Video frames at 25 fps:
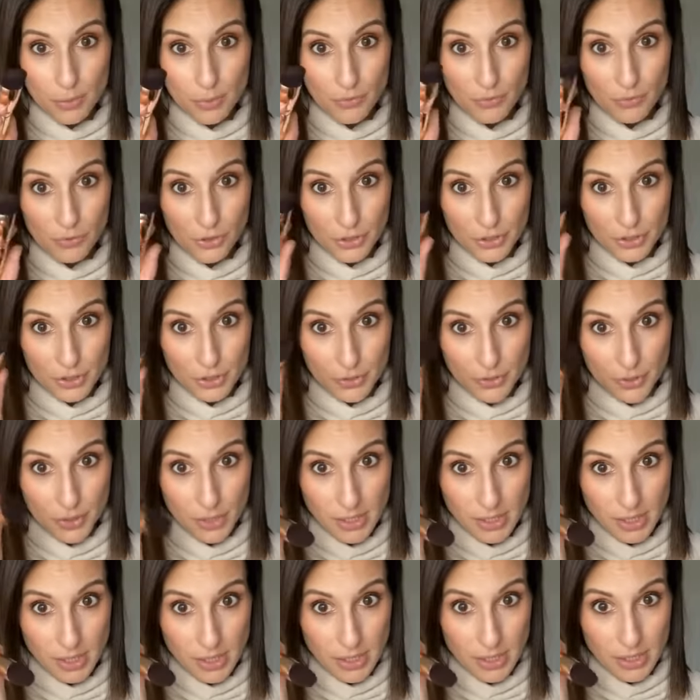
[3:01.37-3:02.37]
first. So
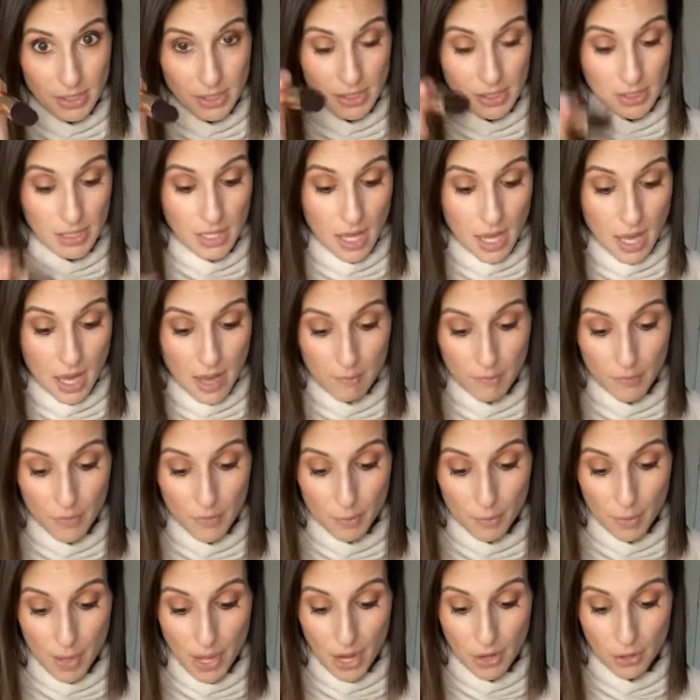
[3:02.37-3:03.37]
this is um, the
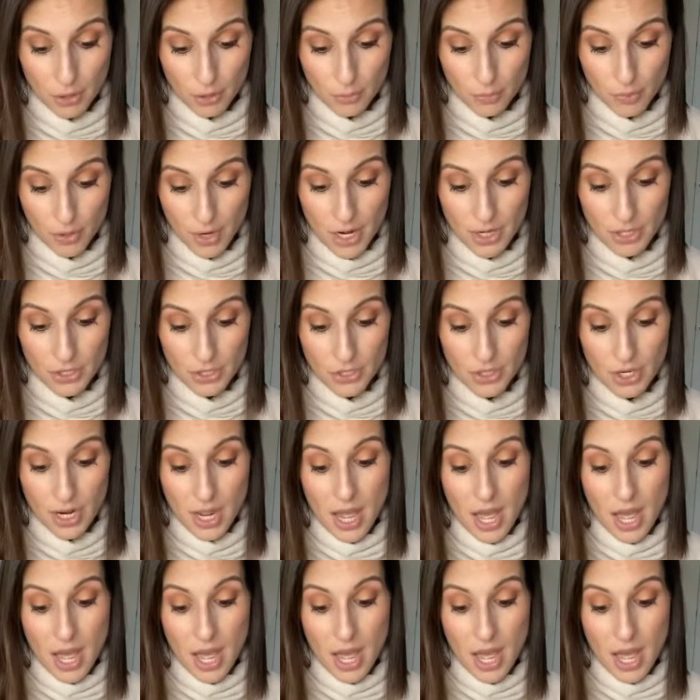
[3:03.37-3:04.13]
powder brush.